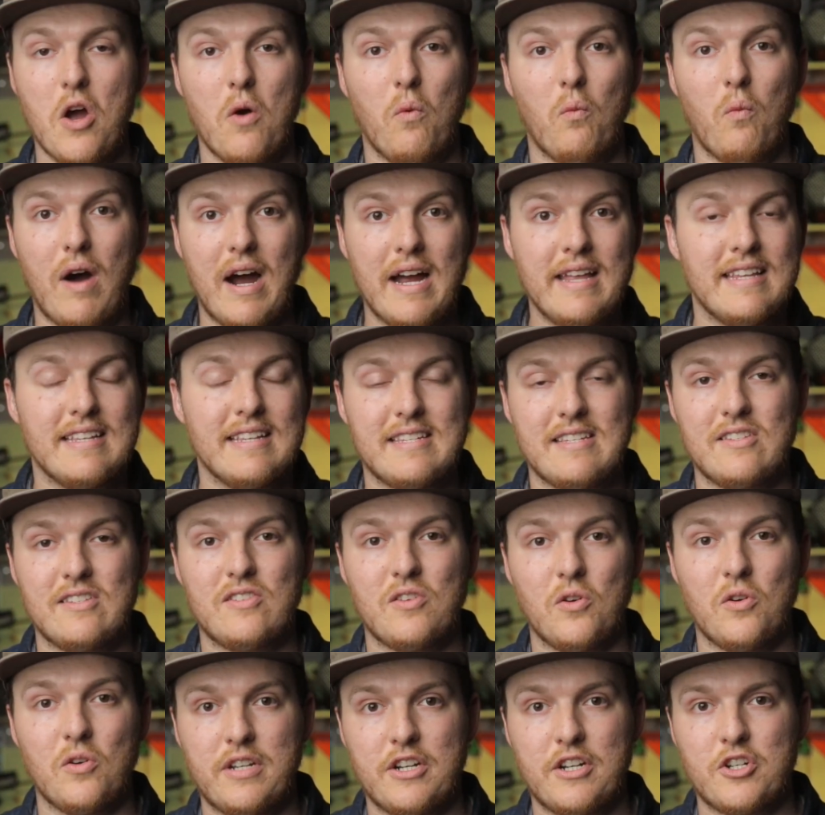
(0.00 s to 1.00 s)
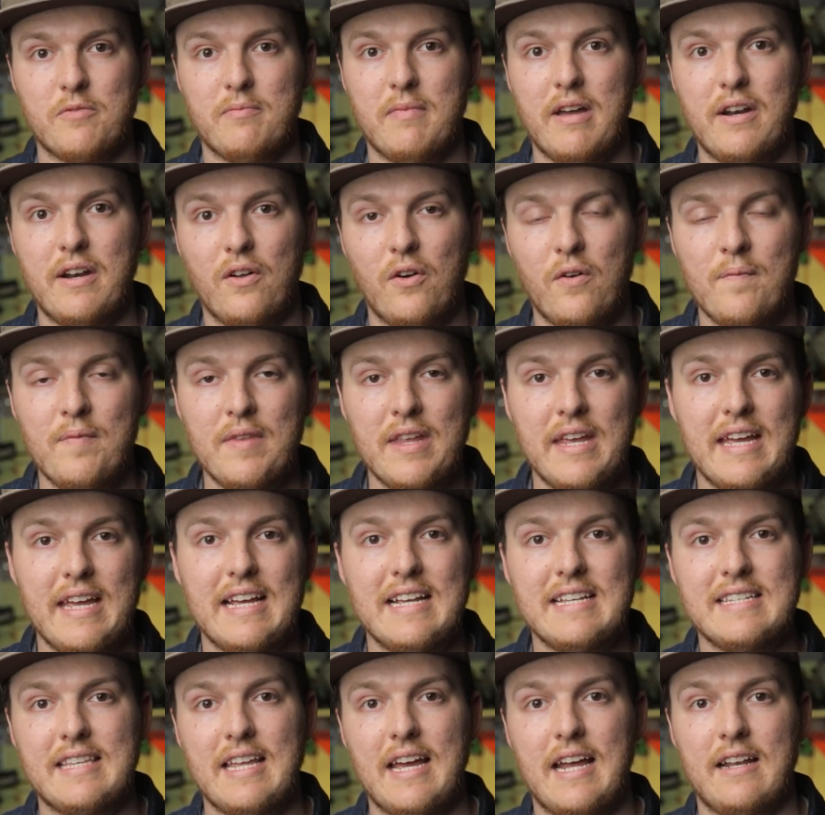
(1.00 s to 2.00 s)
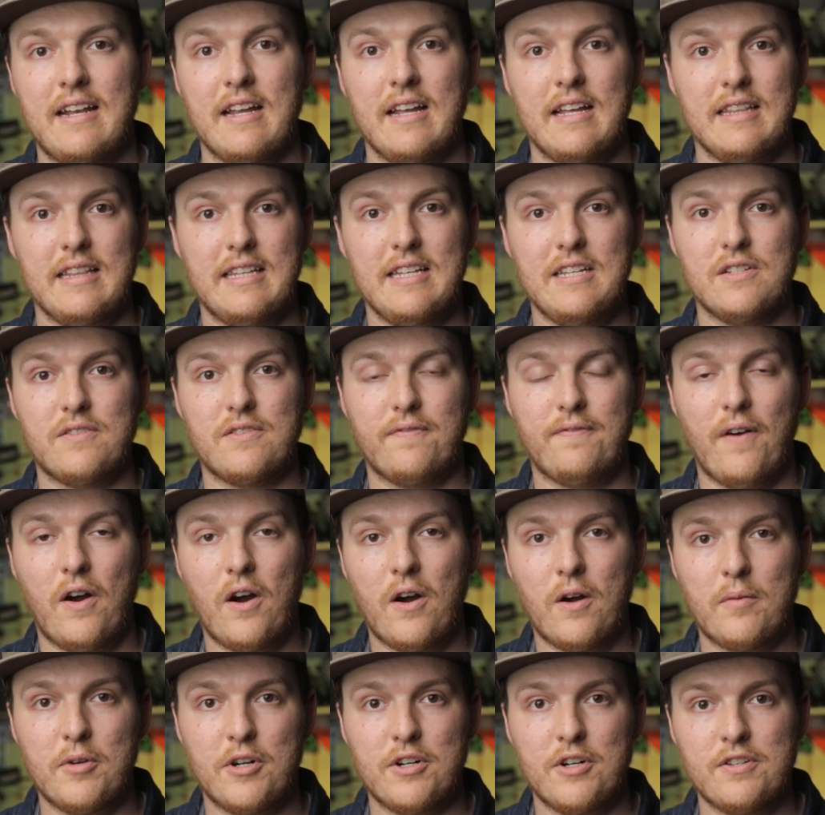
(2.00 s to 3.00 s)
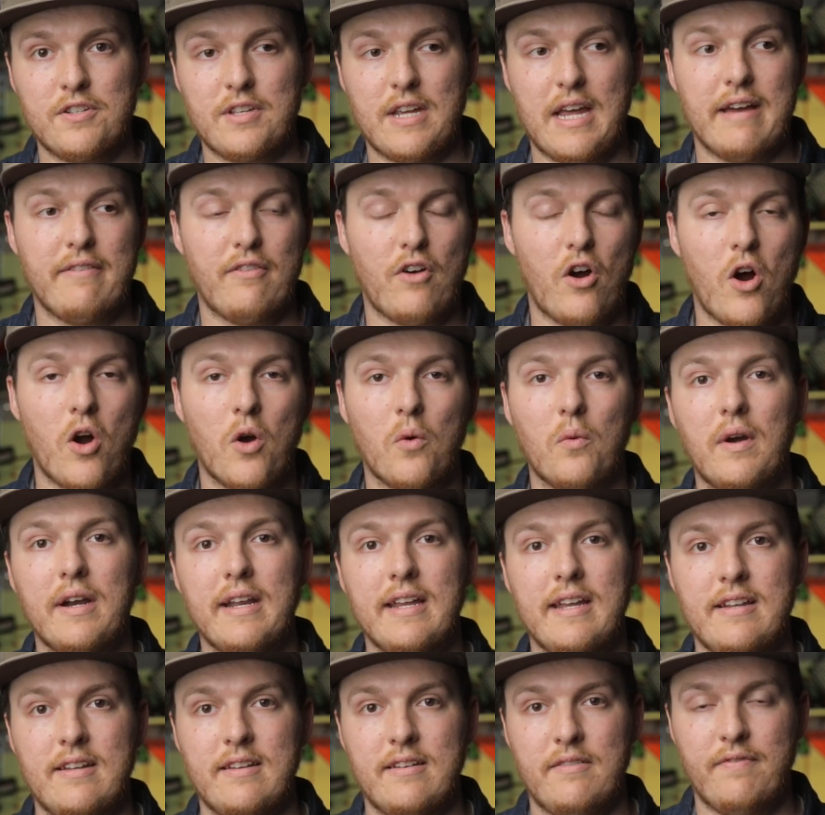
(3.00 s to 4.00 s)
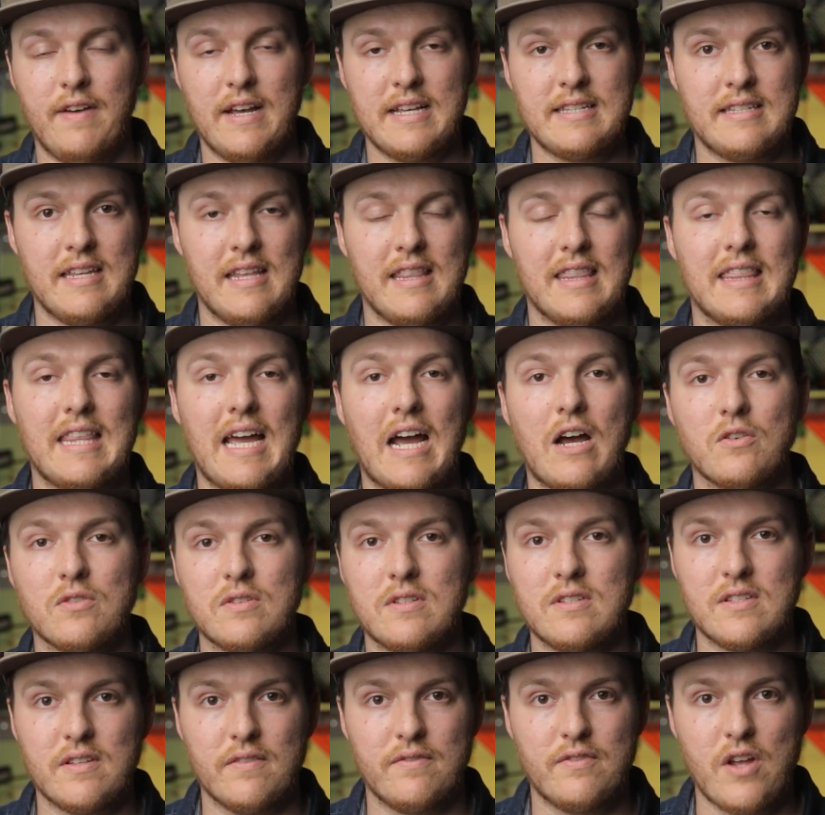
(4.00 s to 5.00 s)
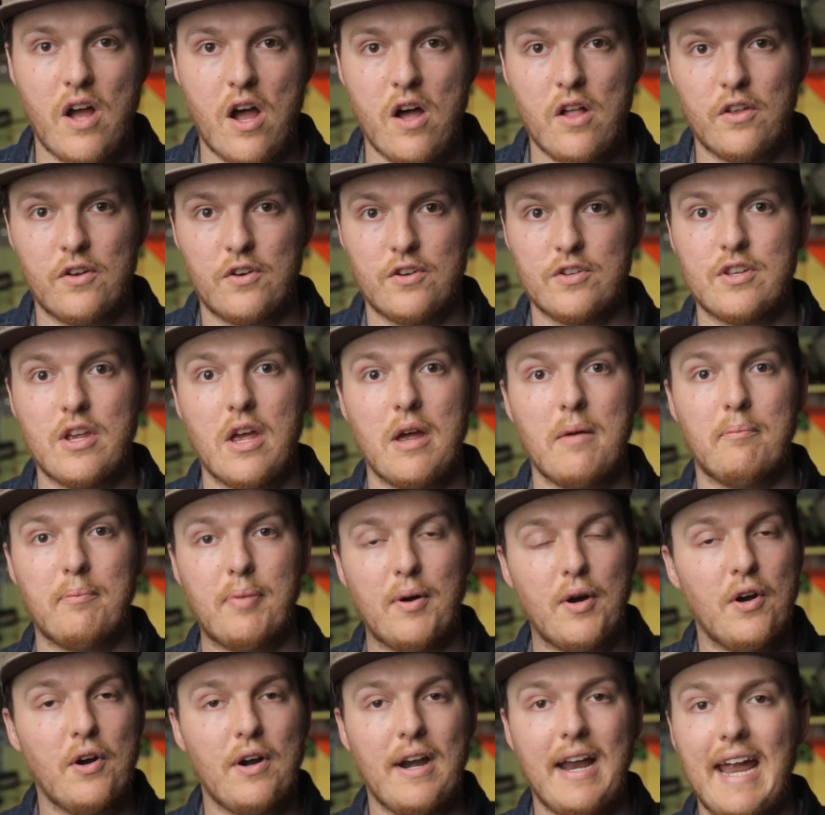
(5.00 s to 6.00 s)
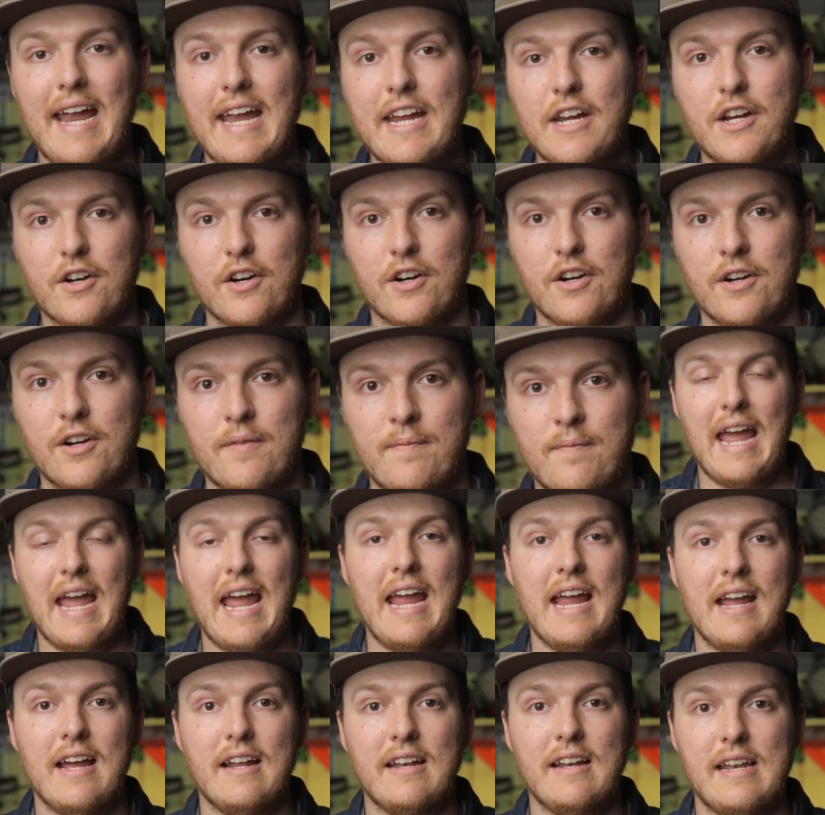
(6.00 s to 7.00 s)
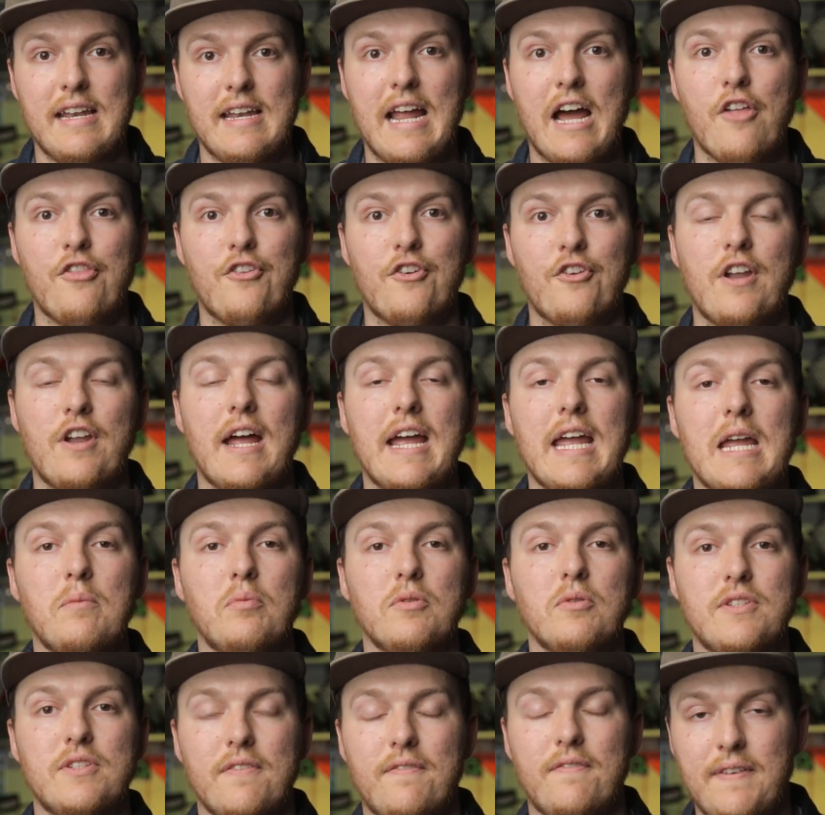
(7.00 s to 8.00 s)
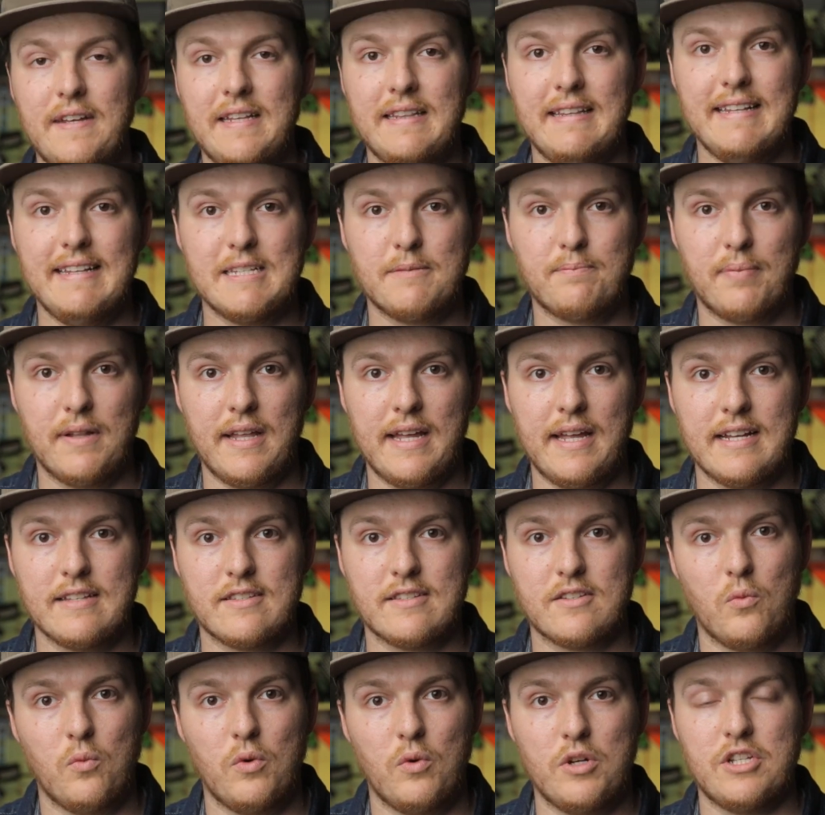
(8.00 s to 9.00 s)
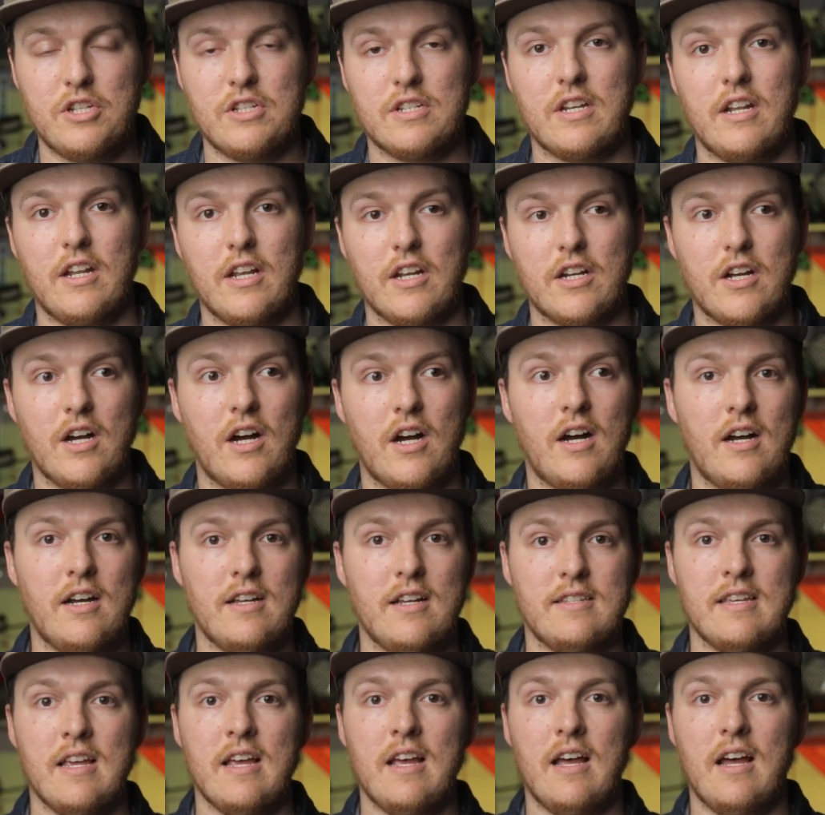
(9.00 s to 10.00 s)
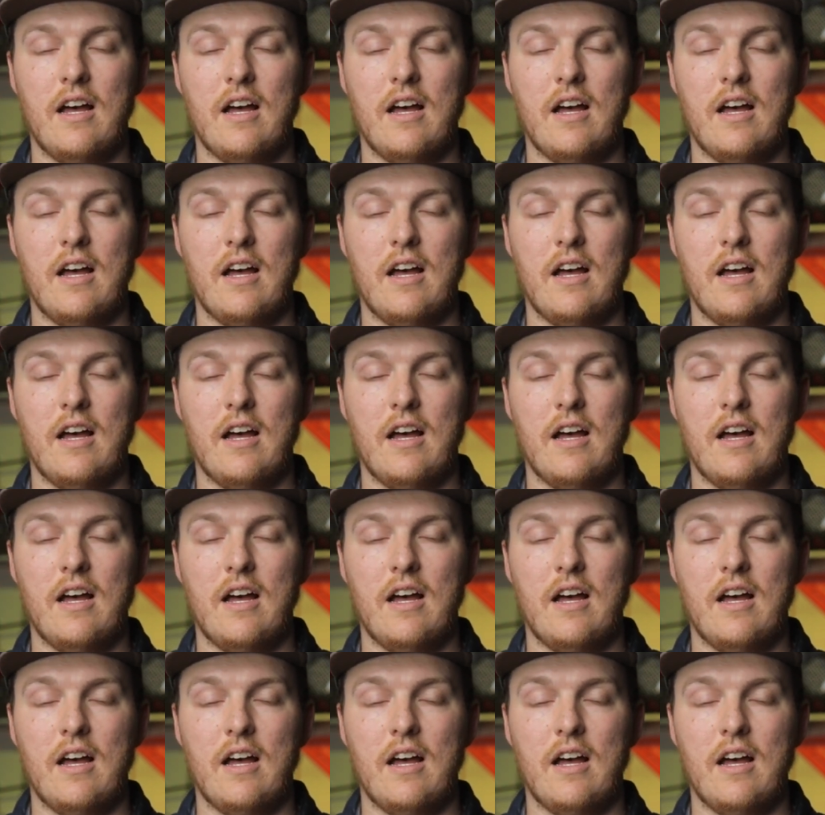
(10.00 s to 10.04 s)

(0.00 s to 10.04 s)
Why this is so detrimental is that these farmers have already invested thousands of dollars per acre, and now they're not able to feed these plants, which is going to cause